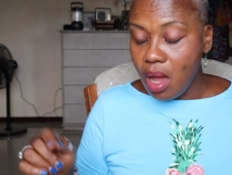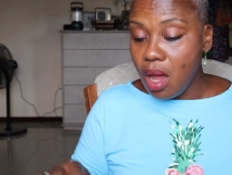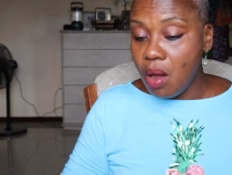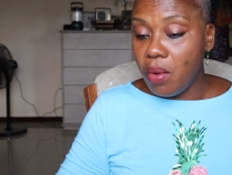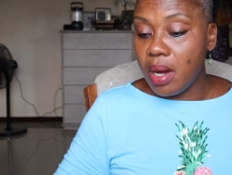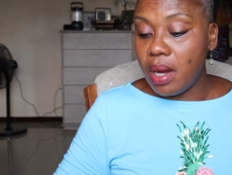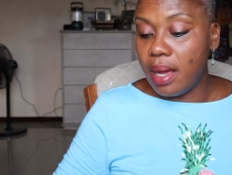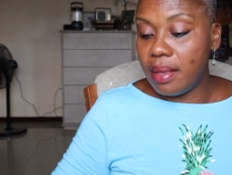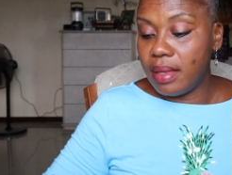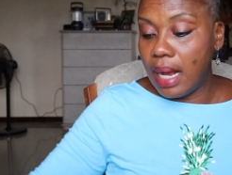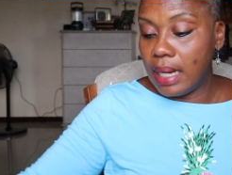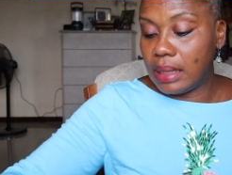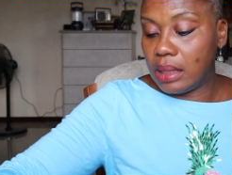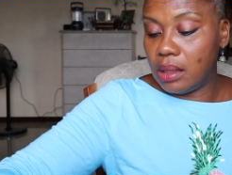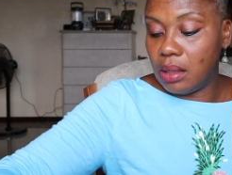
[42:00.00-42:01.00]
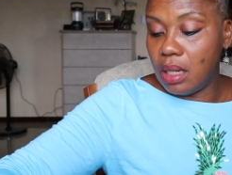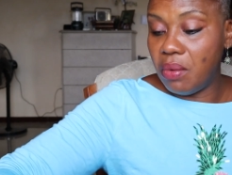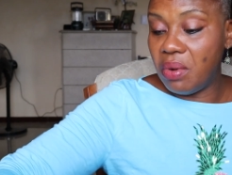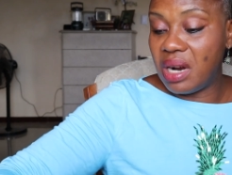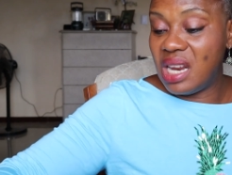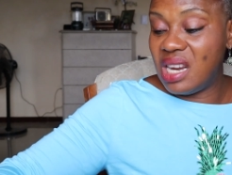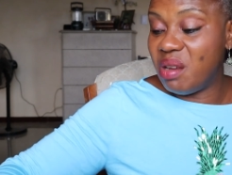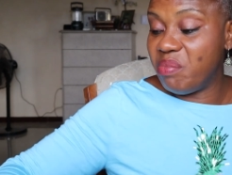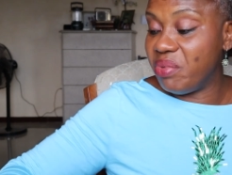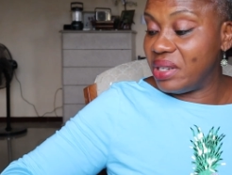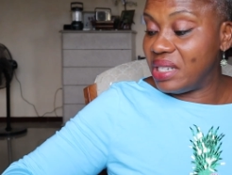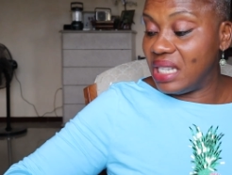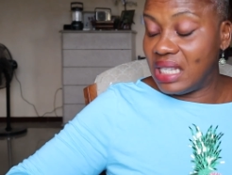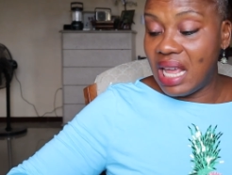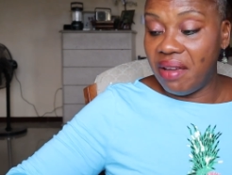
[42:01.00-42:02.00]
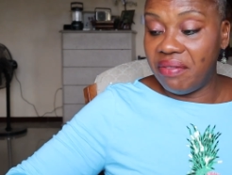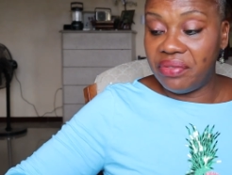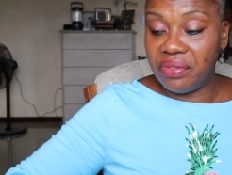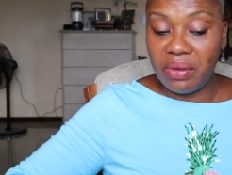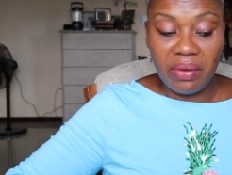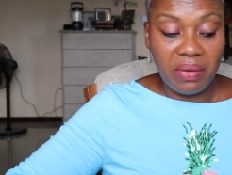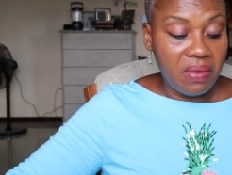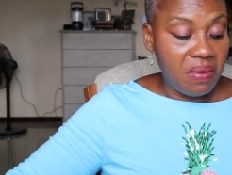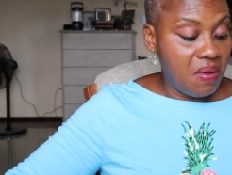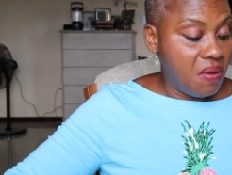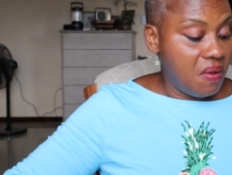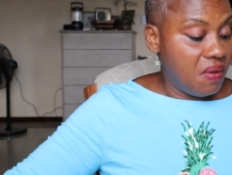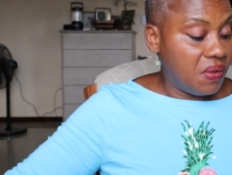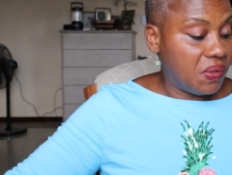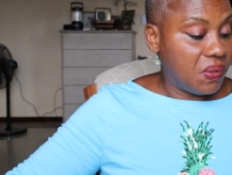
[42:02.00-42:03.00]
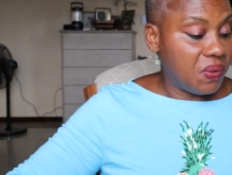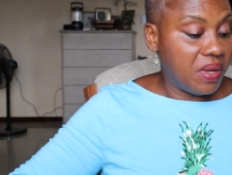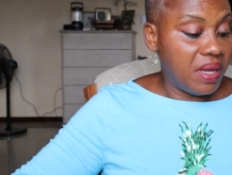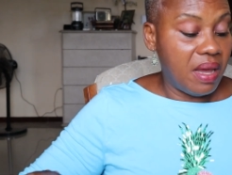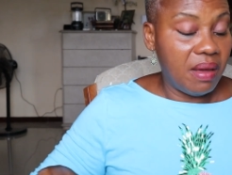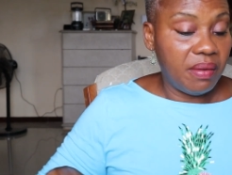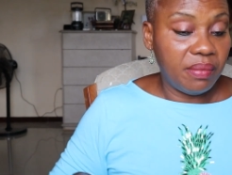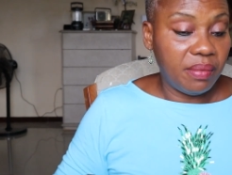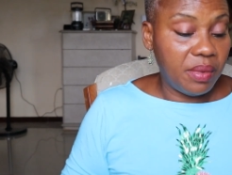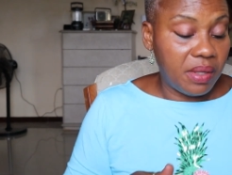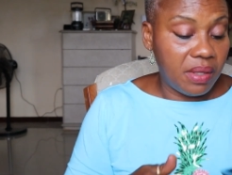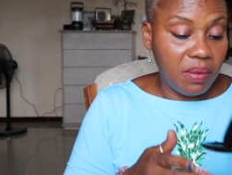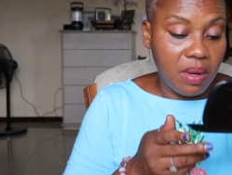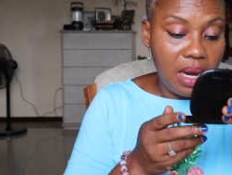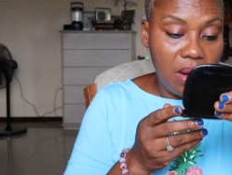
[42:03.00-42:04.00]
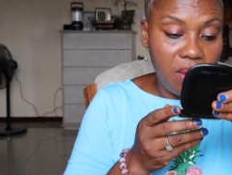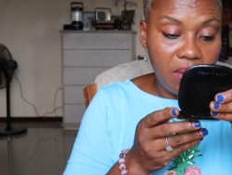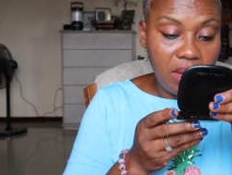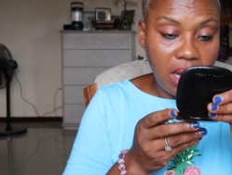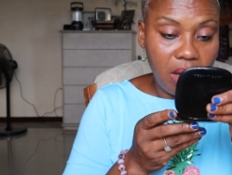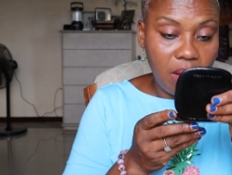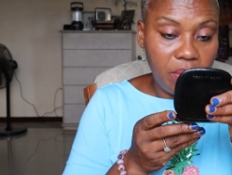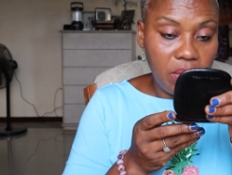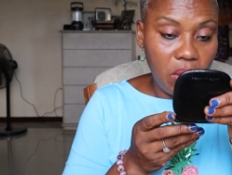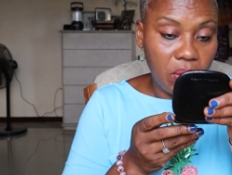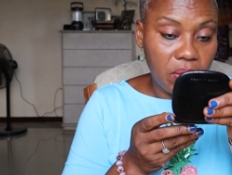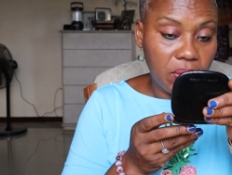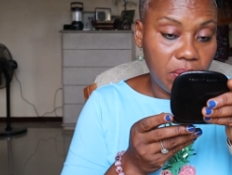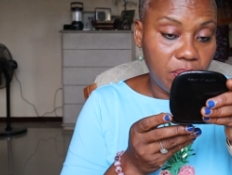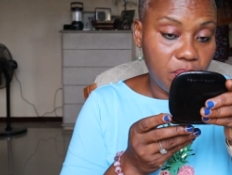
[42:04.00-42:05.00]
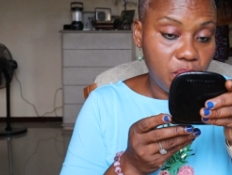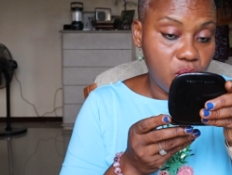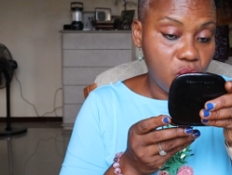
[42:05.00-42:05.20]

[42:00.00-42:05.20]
And we got that. I'll clean the brushes after. So yeah, let me see what I look like up close.